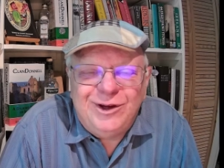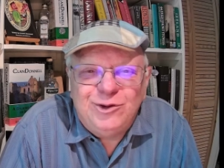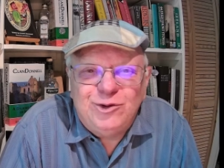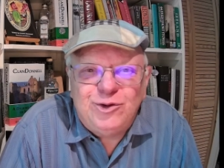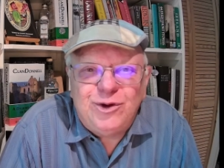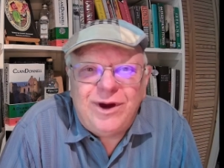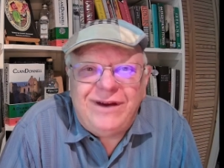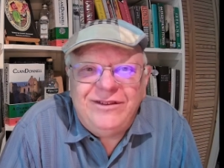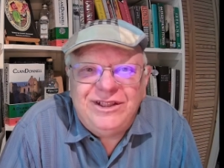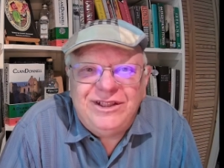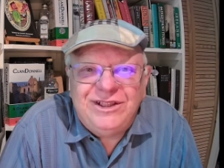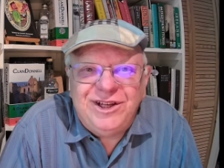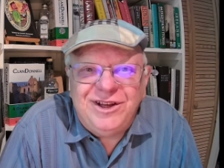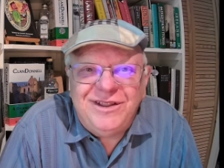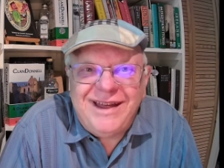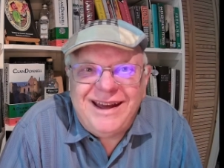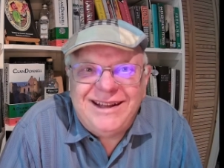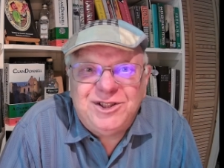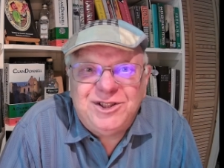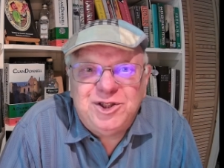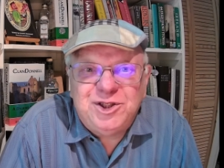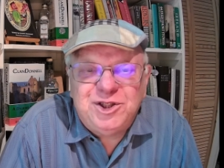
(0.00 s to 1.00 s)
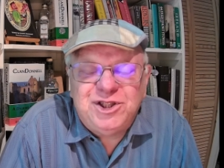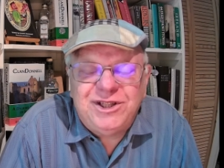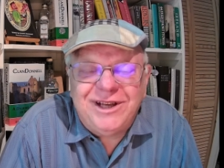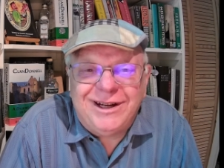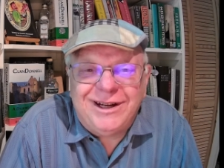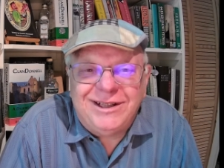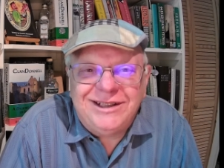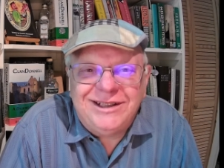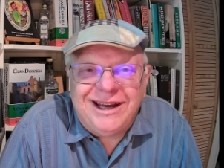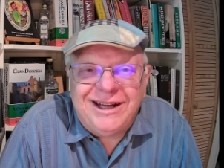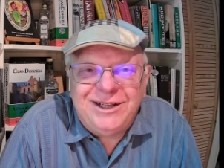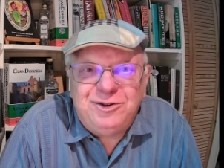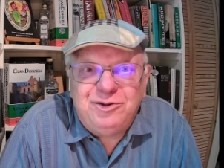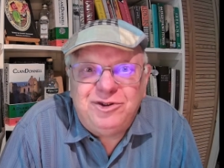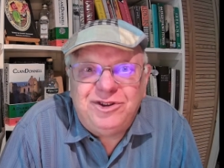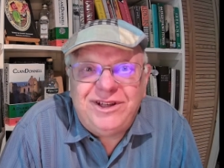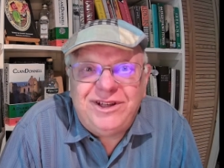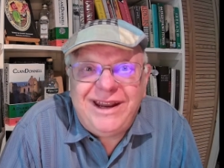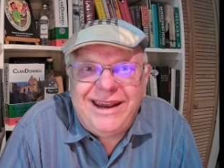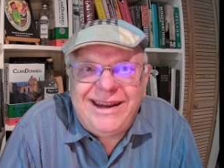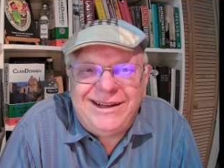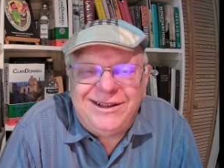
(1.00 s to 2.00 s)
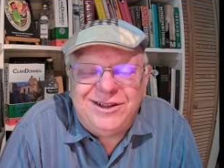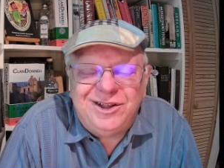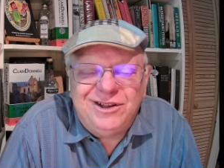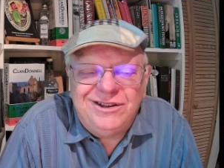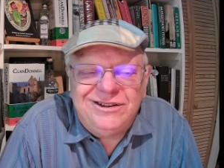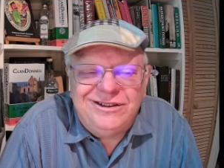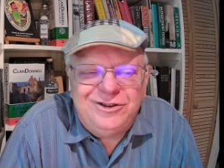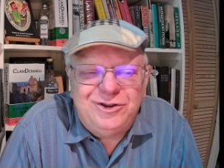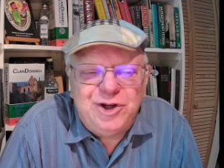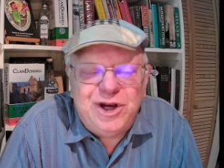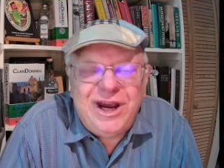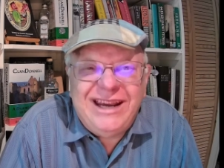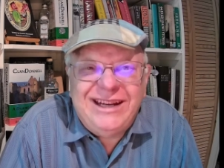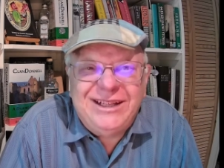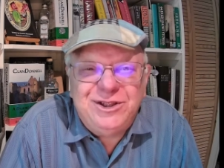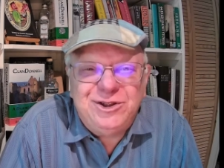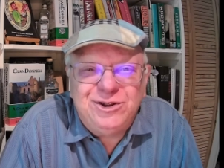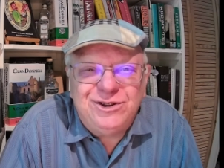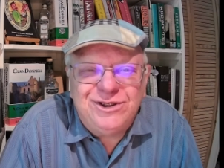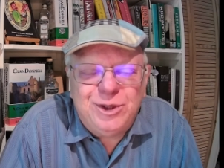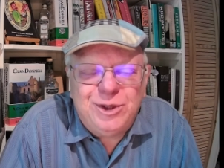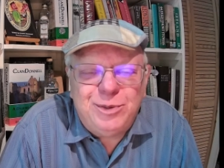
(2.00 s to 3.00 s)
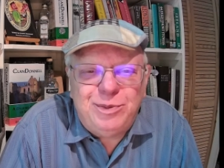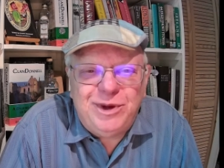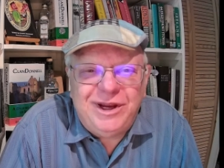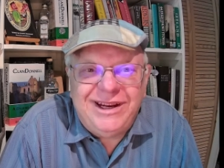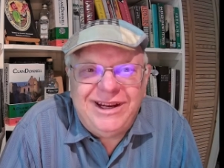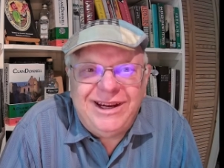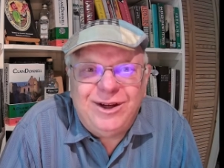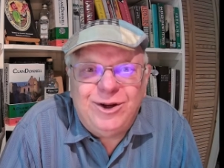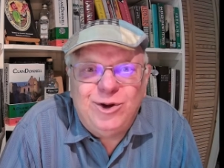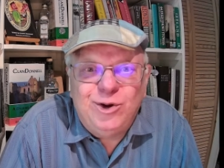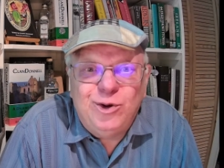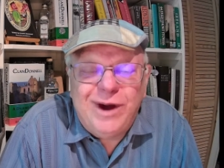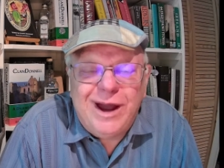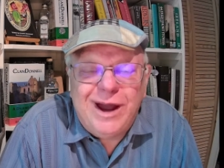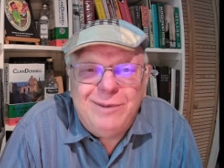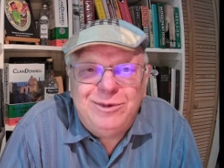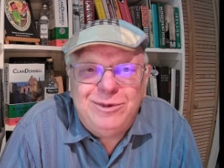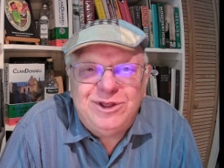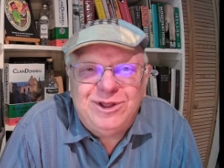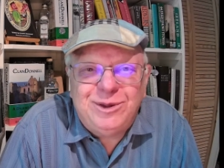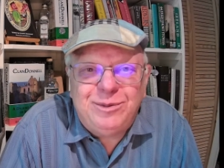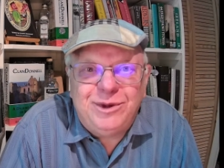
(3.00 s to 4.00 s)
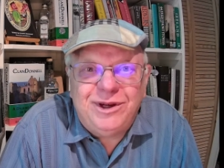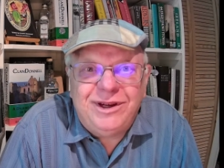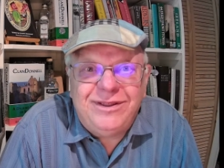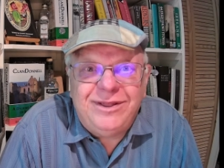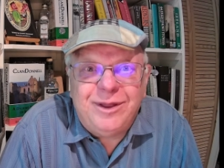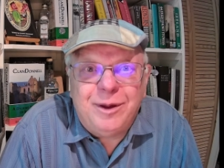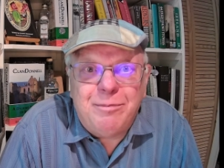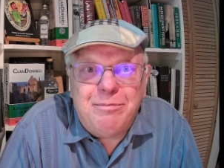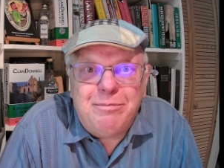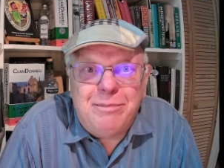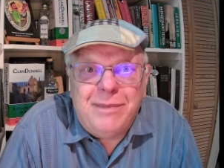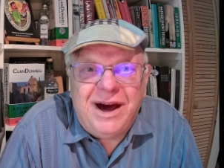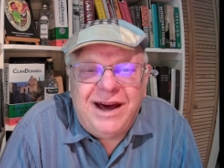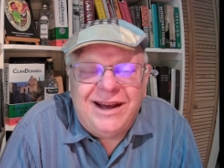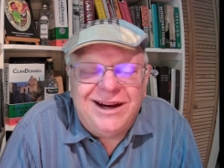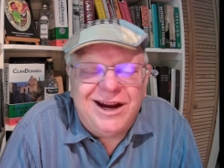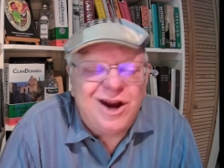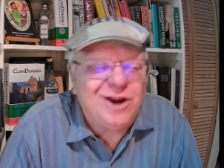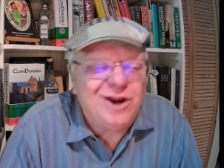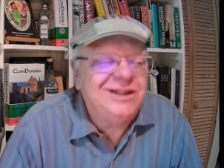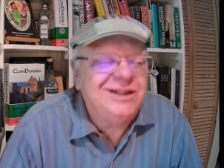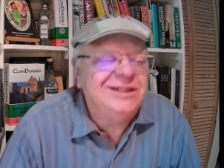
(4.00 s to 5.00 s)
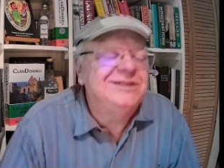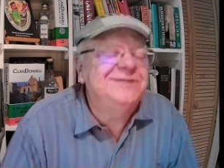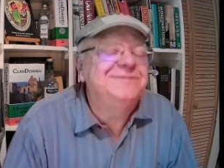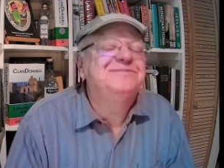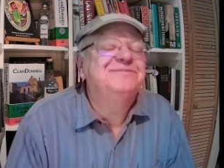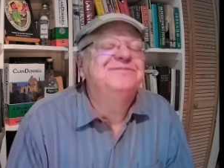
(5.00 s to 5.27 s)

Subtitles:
So obviously that date changes depending on who happens to be the monarch